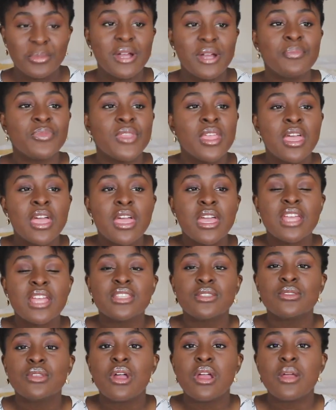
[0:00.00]
But
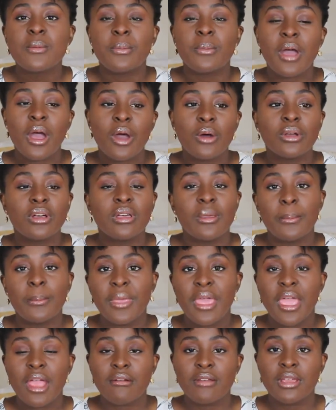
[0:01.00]
it's not about
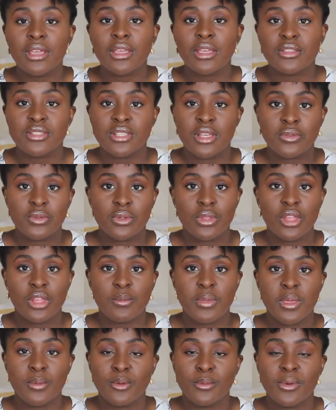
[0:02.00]
comparing yourself to
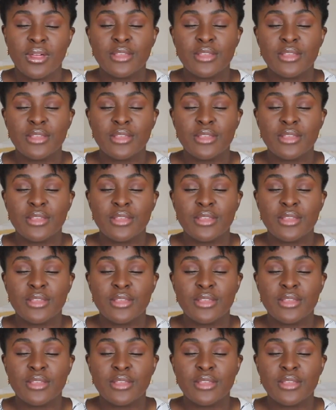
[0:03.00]
other people,